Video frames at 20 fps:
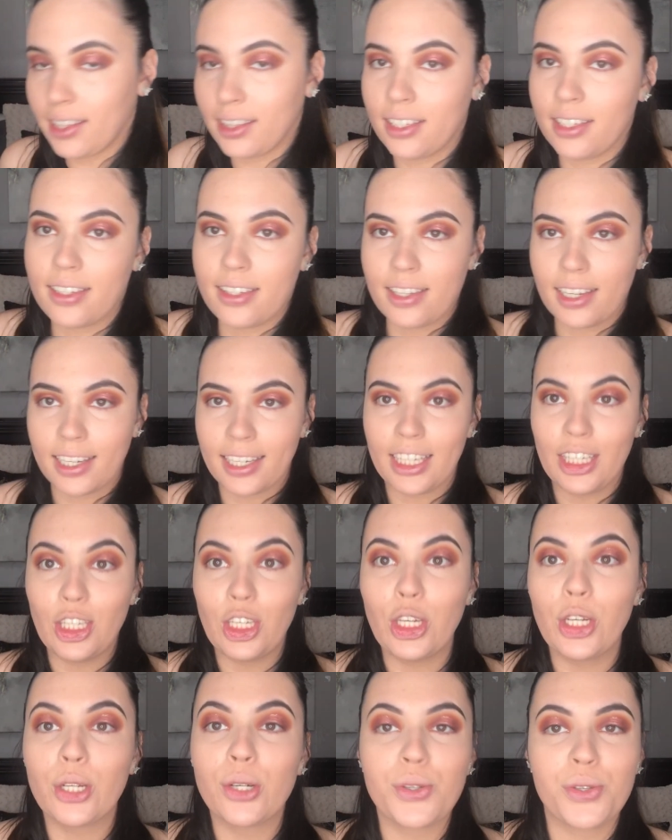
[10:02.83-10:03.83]
this like
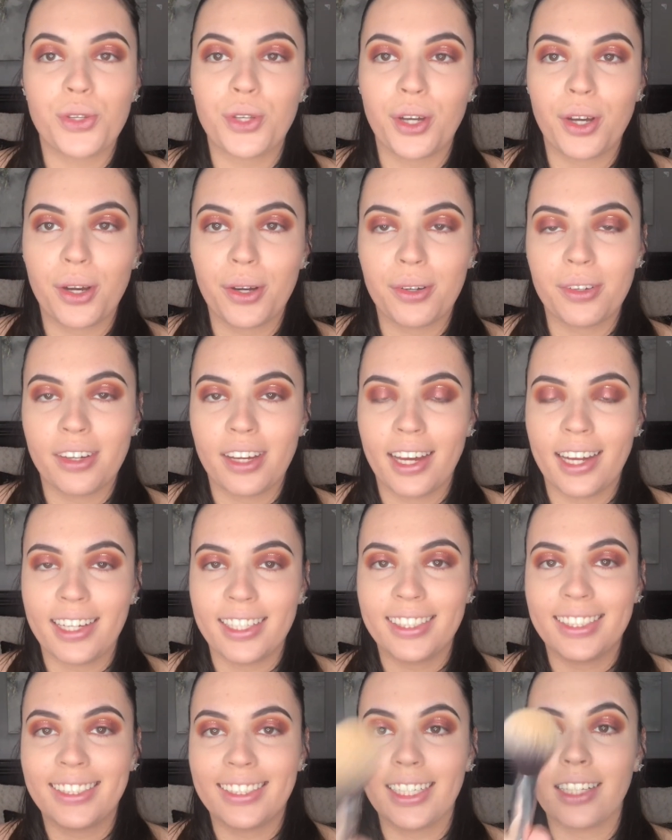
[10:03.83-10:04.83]
years ago and
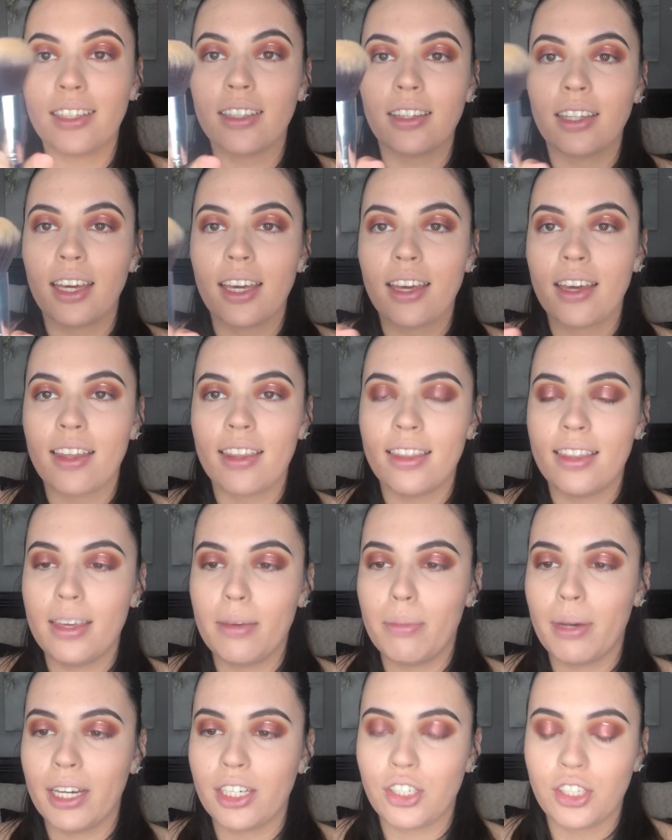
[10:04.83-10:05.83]
it's still in like the
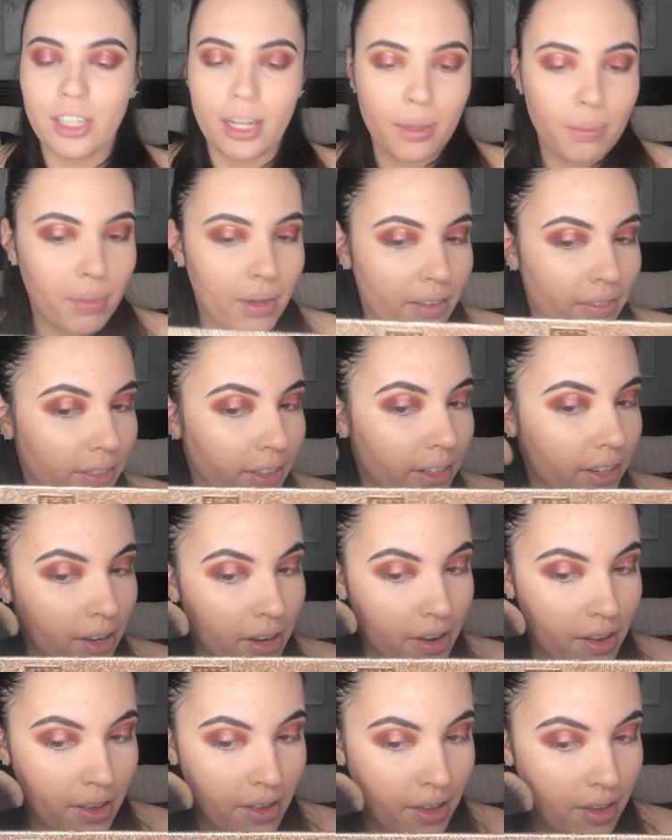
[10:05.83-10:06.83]
best shape ever.
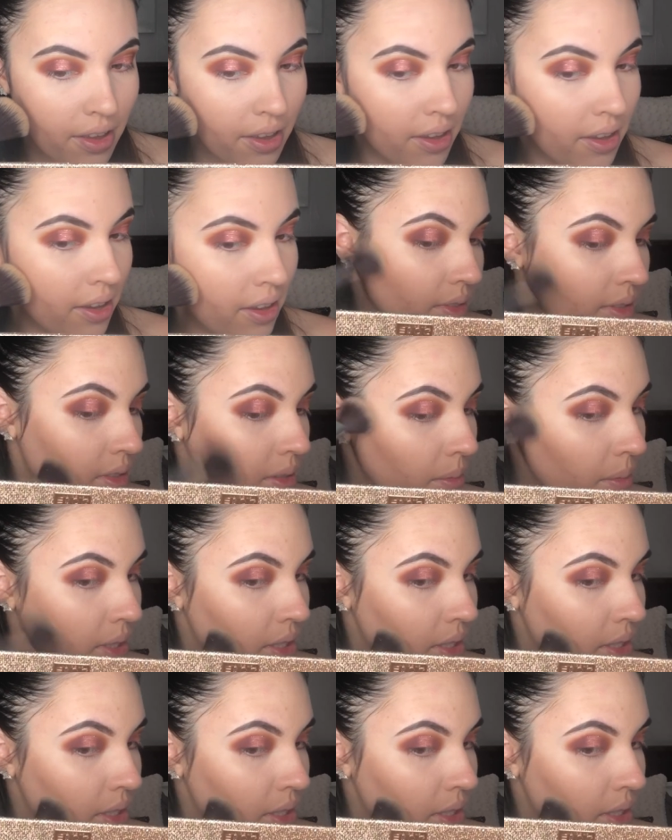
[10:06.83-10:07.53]
To my